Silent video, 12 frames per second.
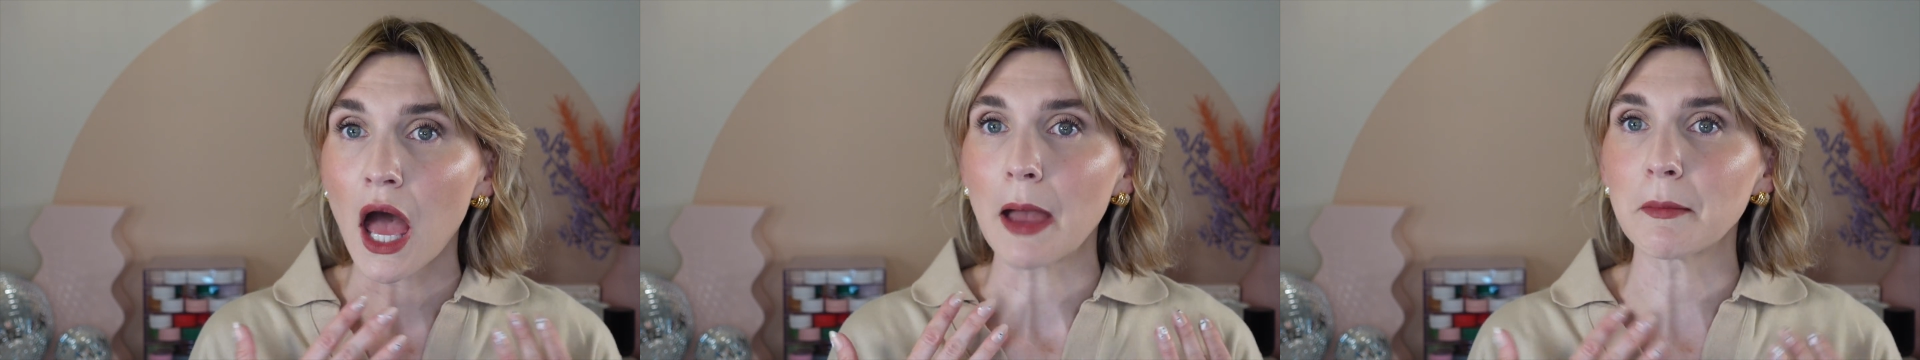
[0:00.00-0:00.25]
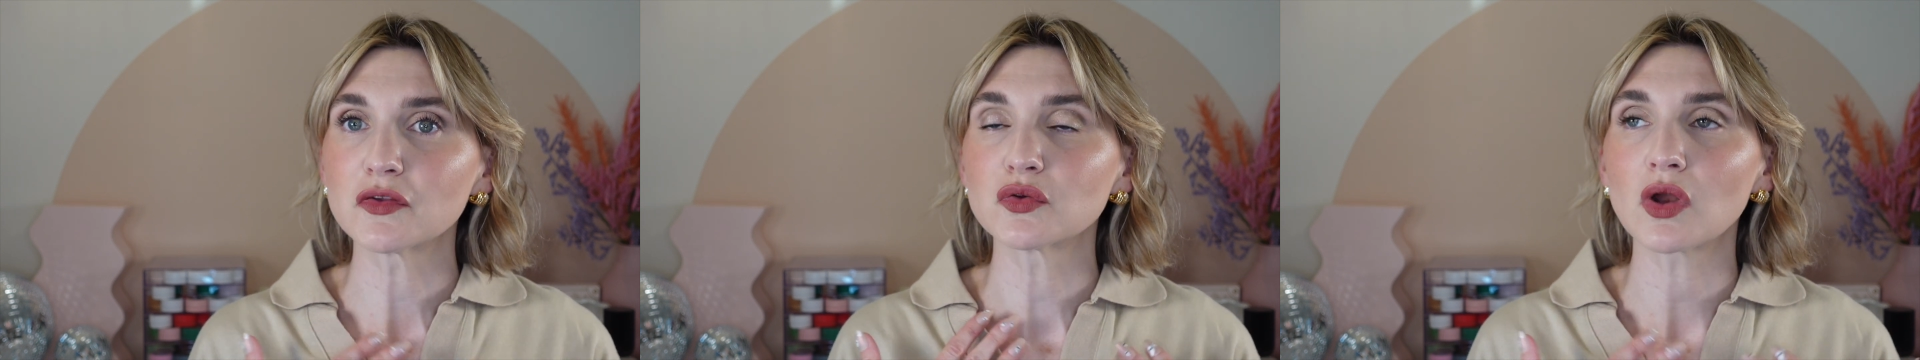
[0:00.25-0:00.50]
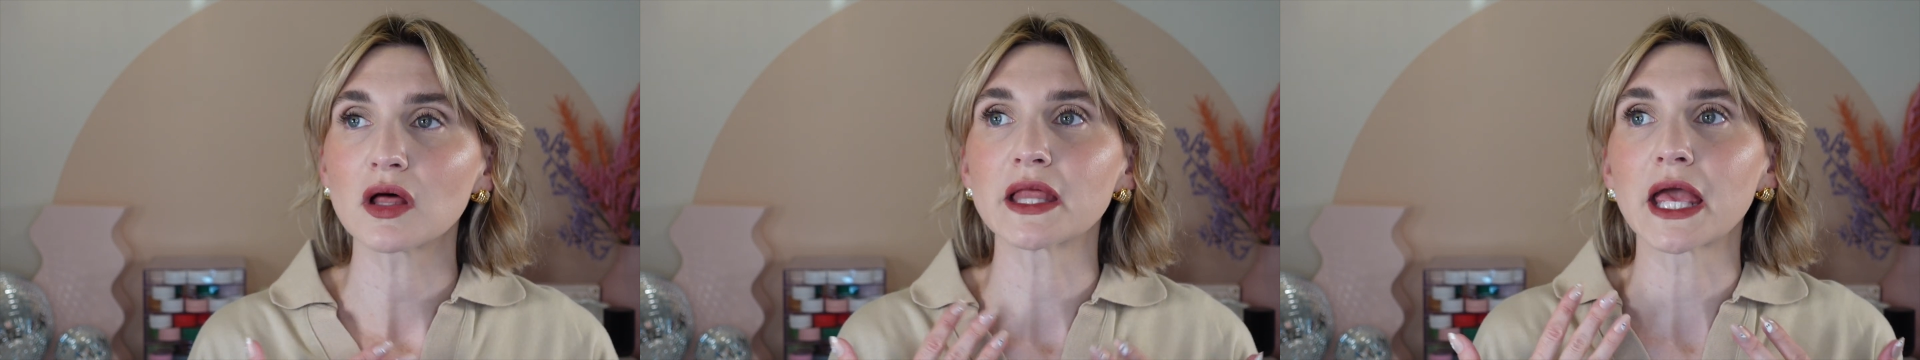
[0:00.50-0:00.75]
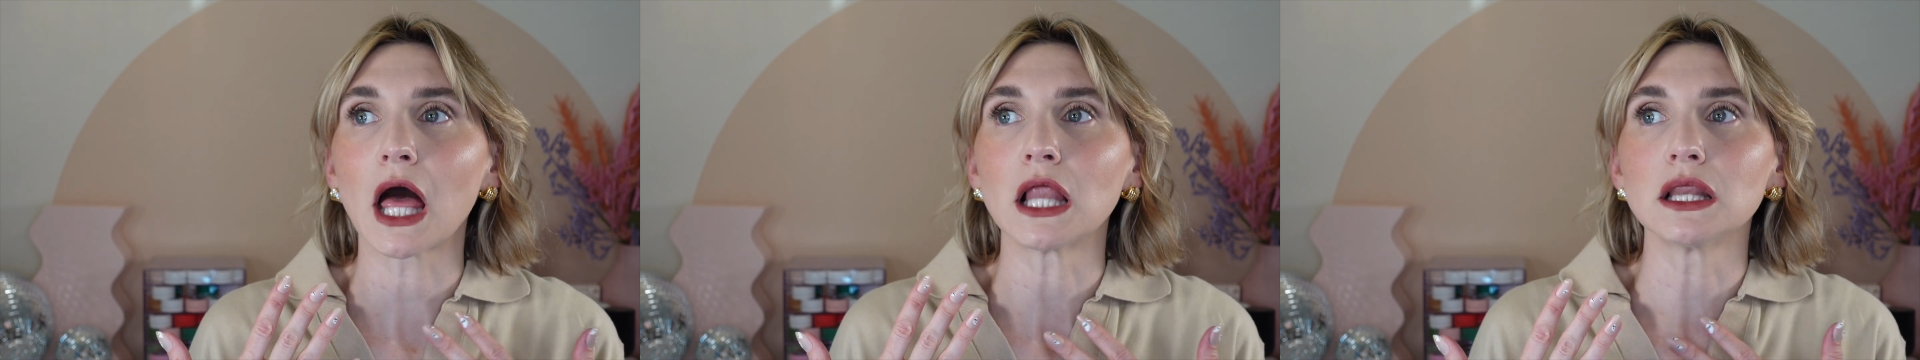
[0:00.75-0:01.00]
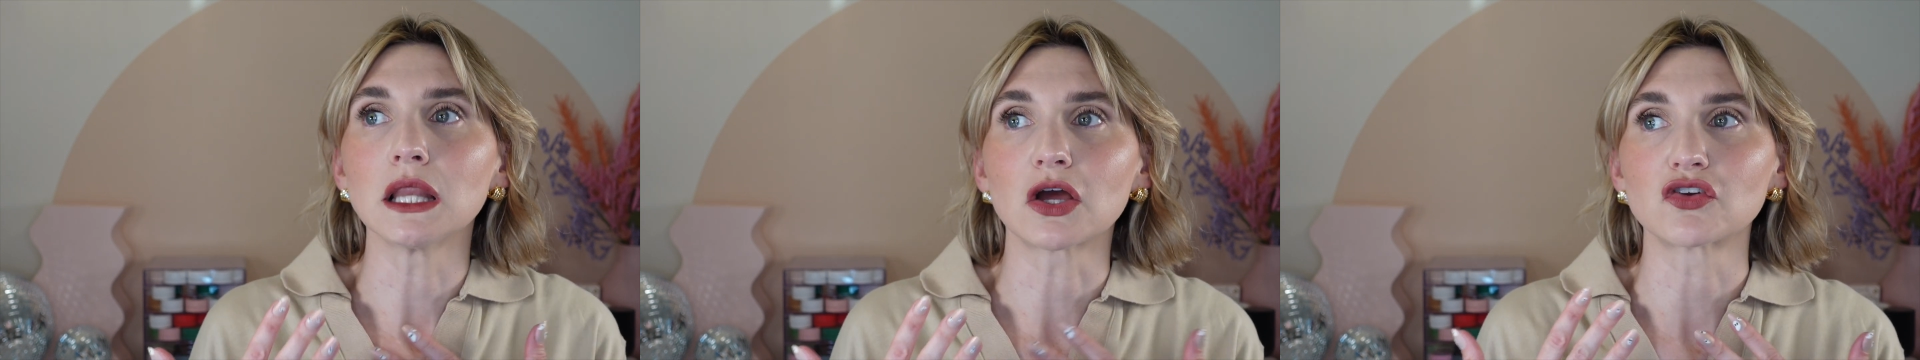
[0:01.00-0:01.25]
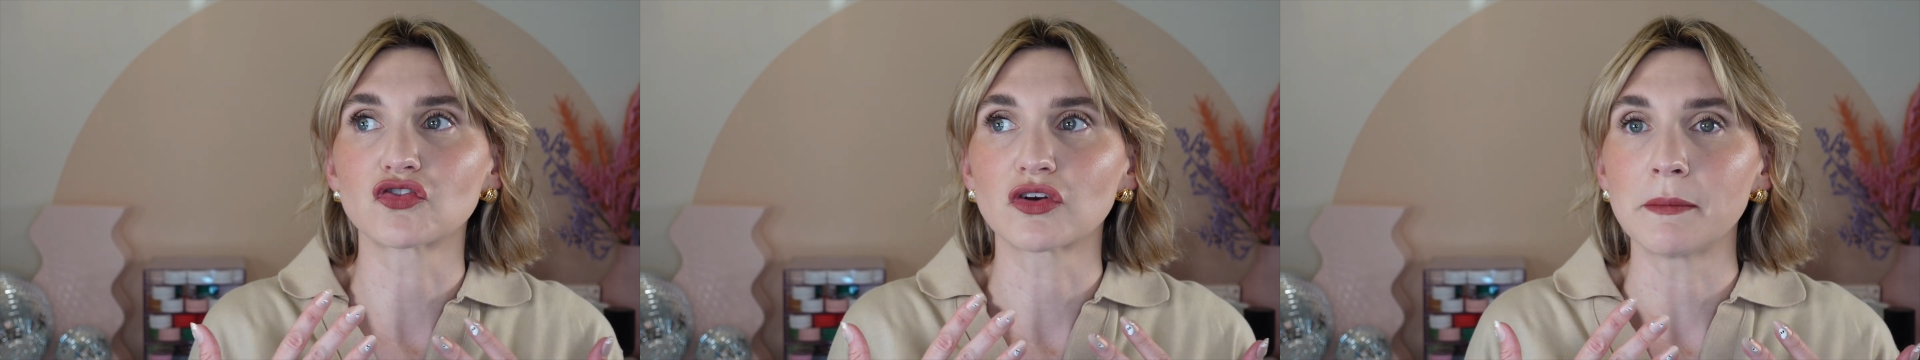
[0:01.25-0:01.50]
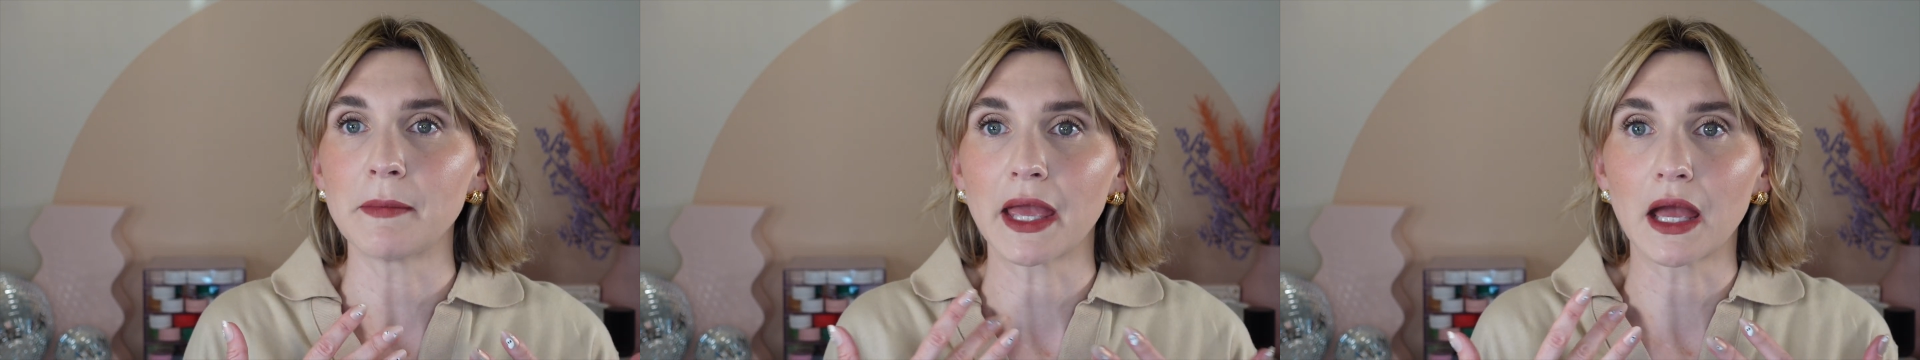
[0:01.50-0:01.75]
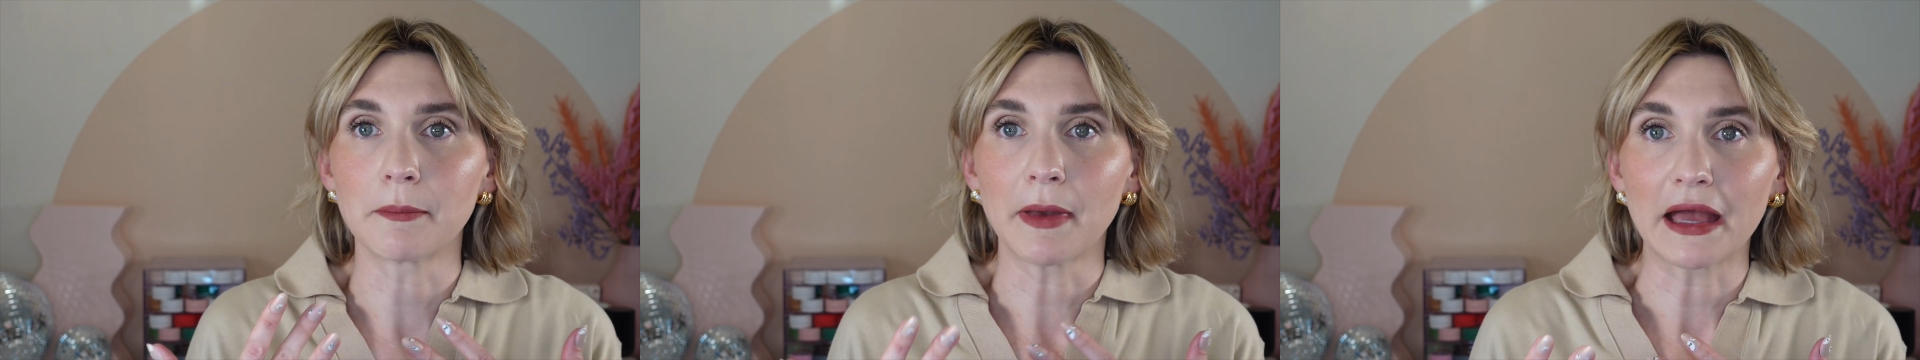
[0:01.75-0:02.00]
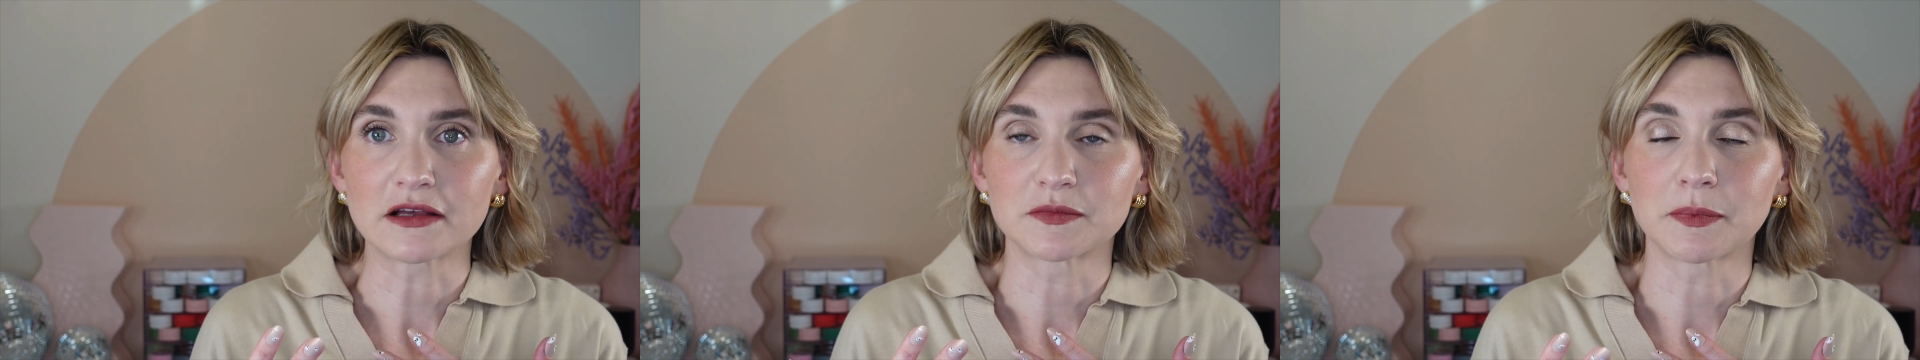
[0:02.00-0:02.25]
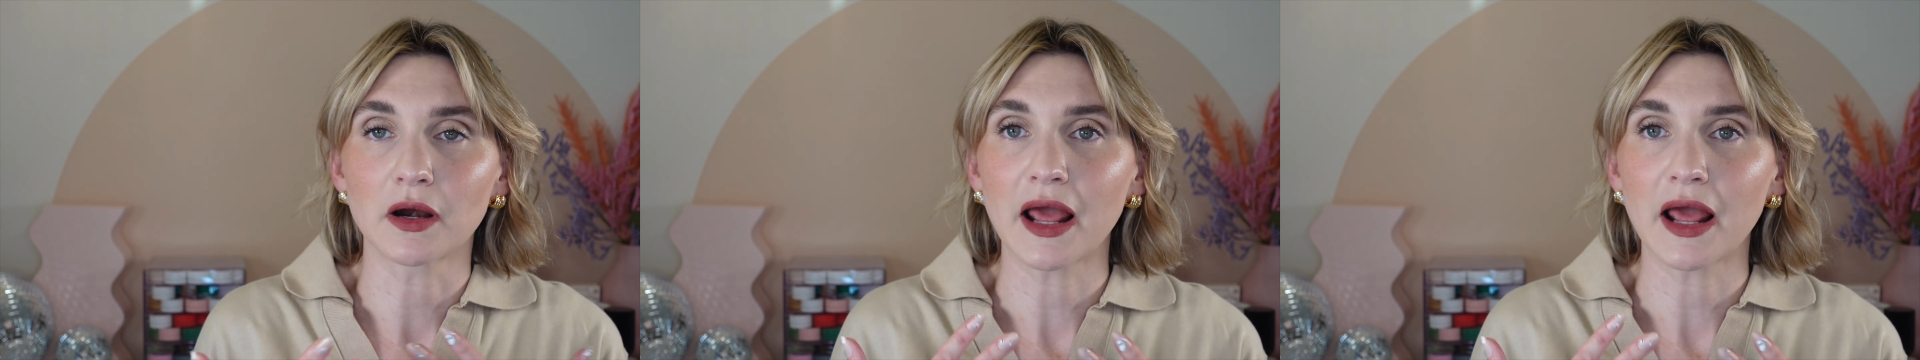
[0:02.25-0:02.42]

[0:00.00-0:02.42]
I'm also not like a luxury makeup expert.